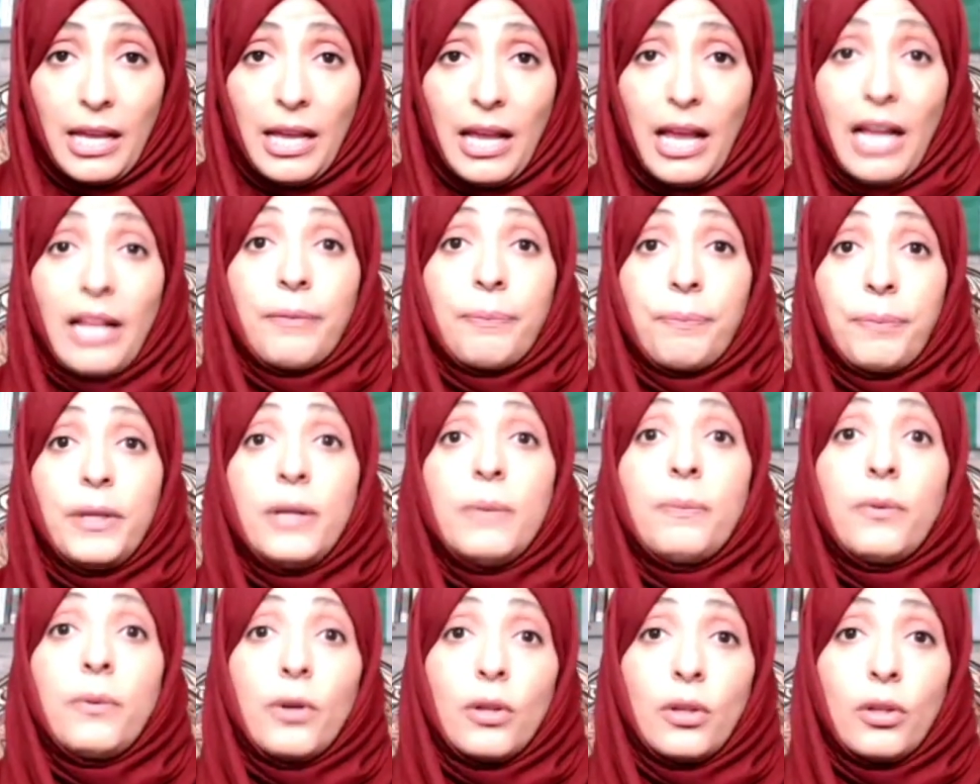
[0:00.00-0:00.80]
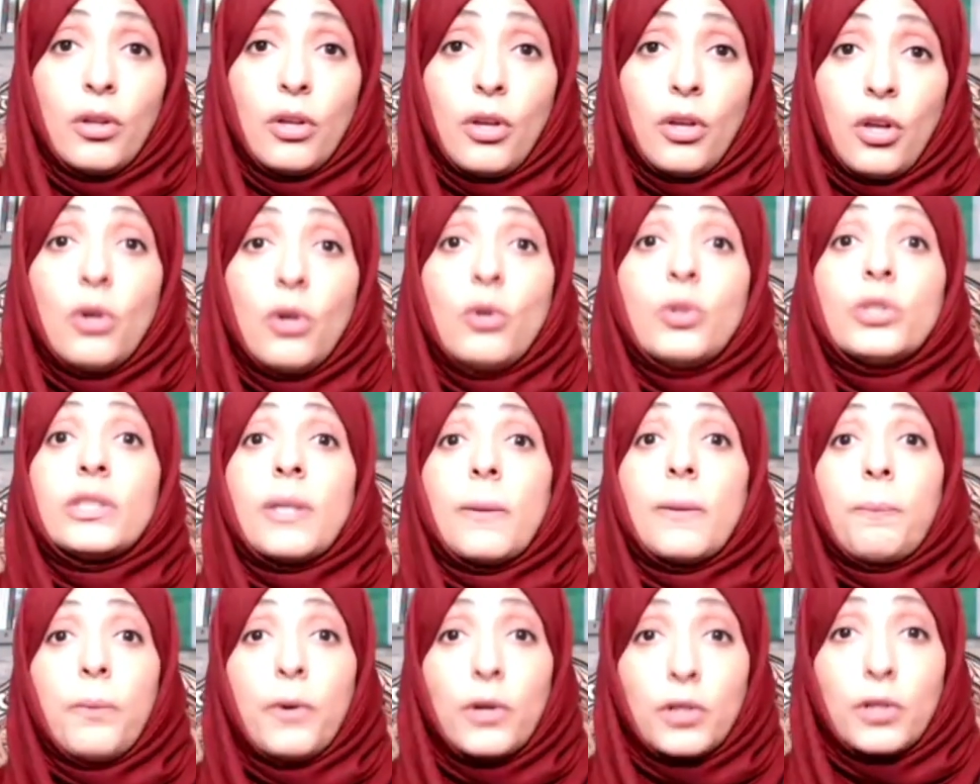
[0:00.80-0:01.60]
and people who
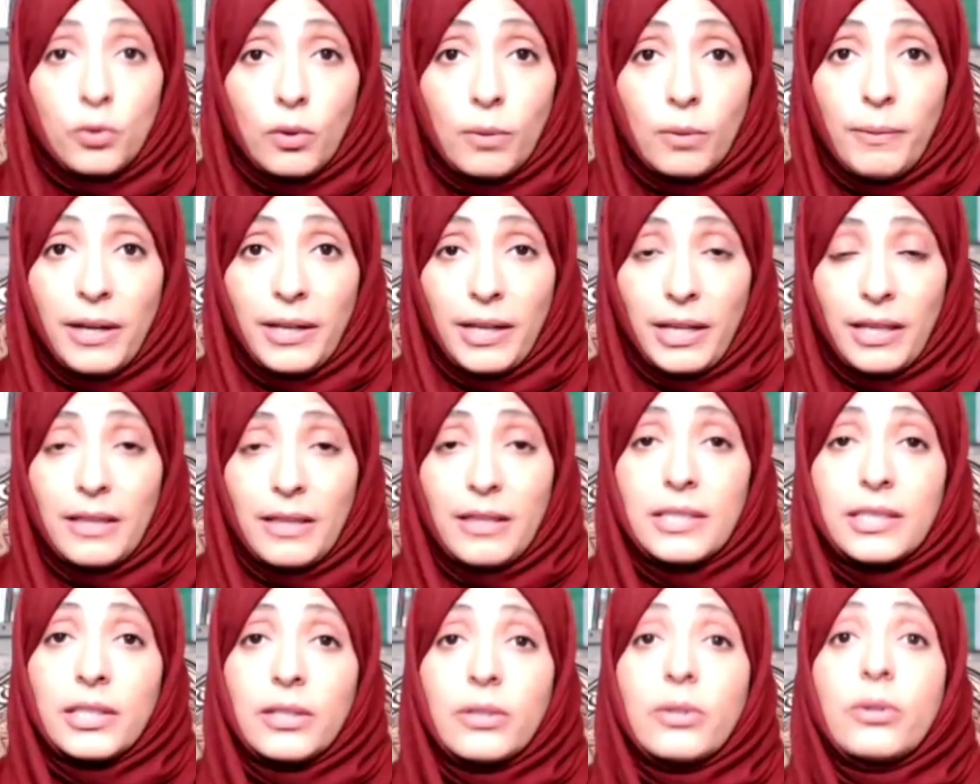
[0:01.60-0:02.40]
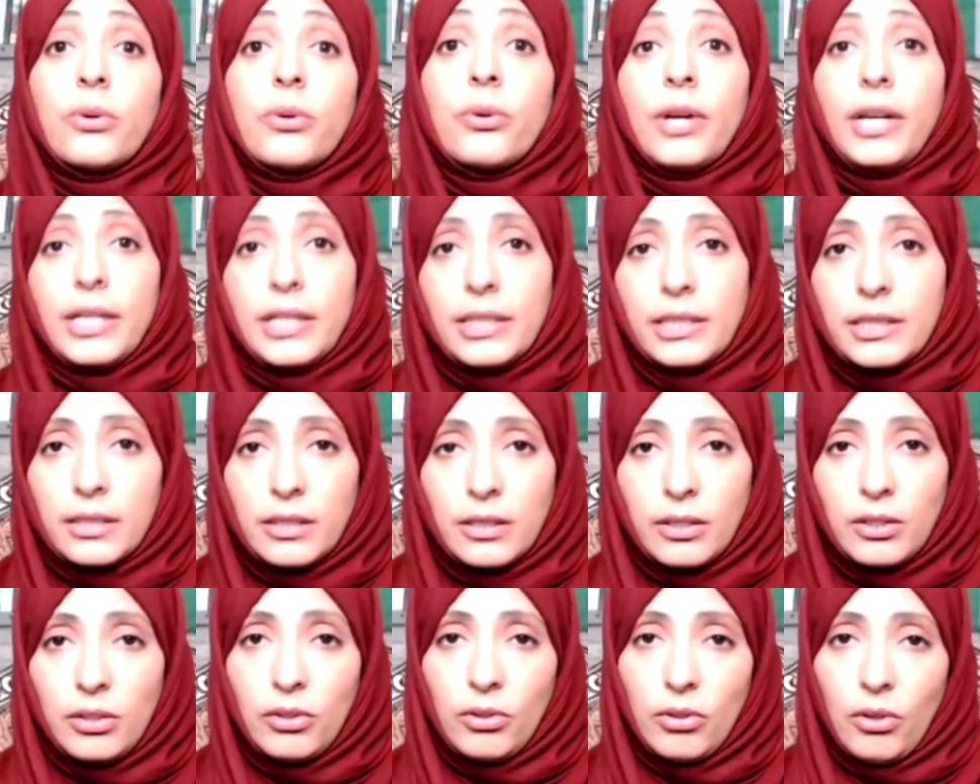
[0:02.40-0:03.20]
support women in this great,
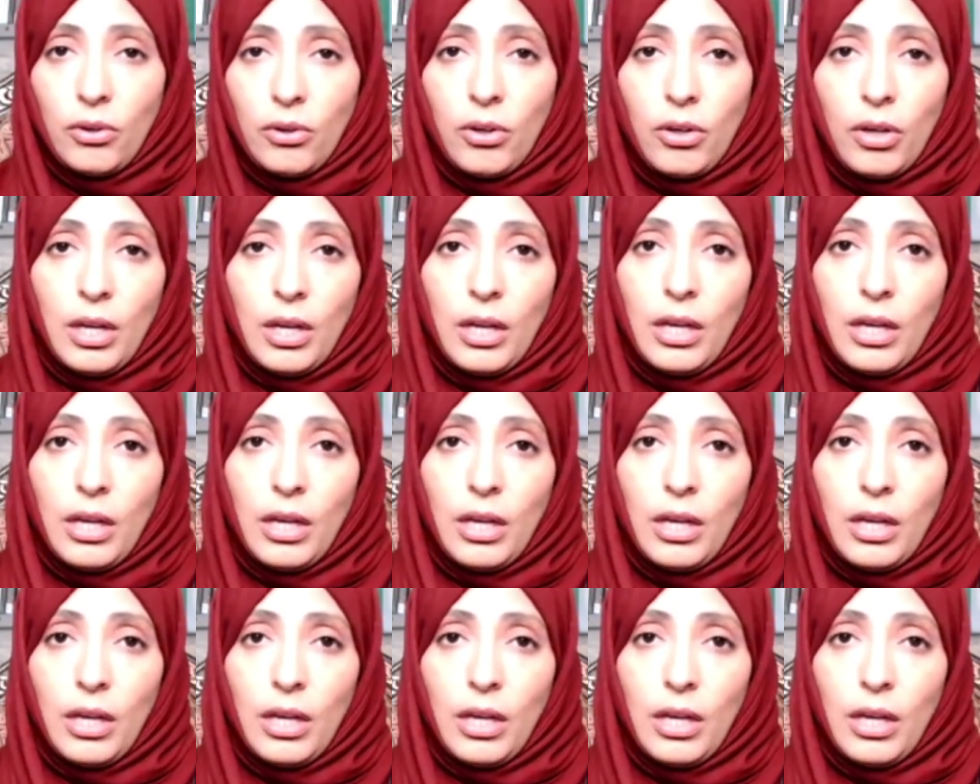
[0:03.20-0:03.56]
you know,